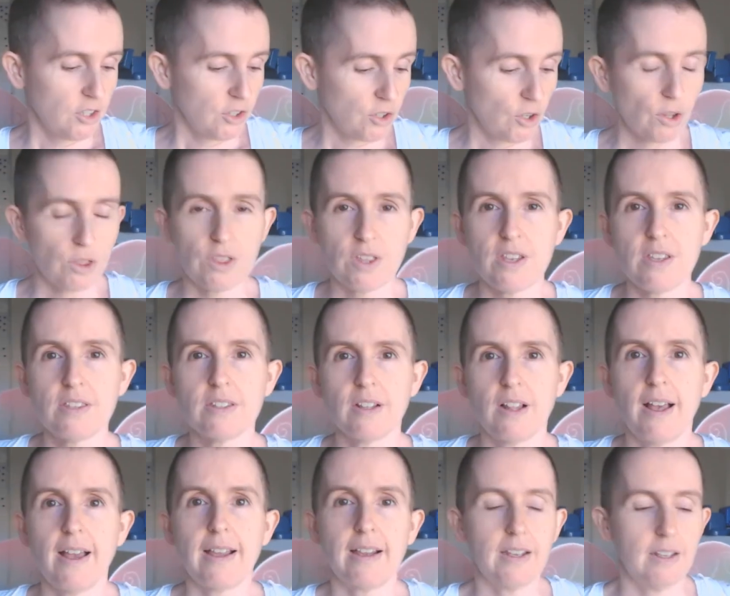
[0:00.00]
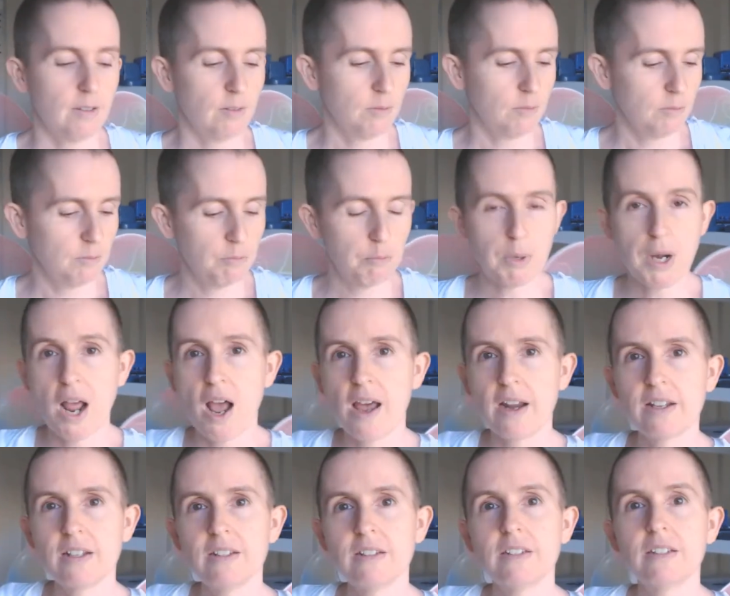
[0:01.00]
So things like
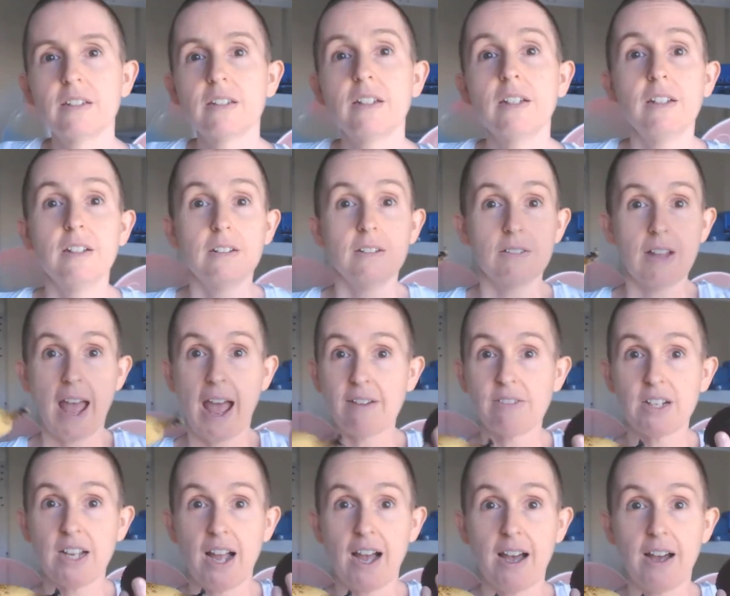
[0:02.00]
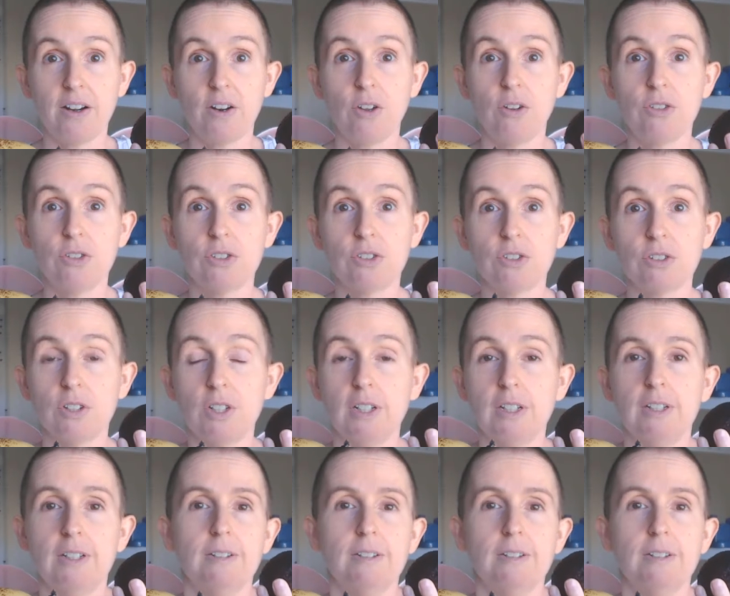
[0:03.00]
bananas, avocados,